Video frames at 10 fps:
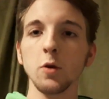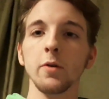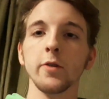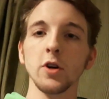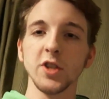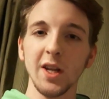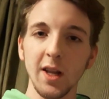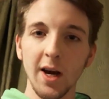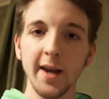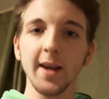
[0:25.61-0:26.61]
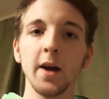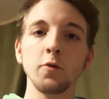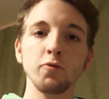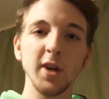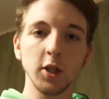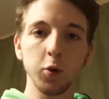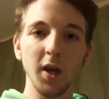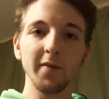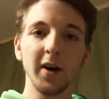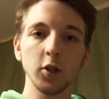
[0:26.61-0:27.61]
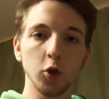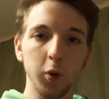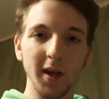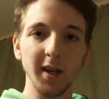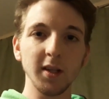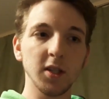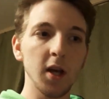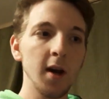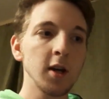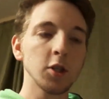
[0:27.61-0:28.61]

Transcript: You have got to like and retweet that tweet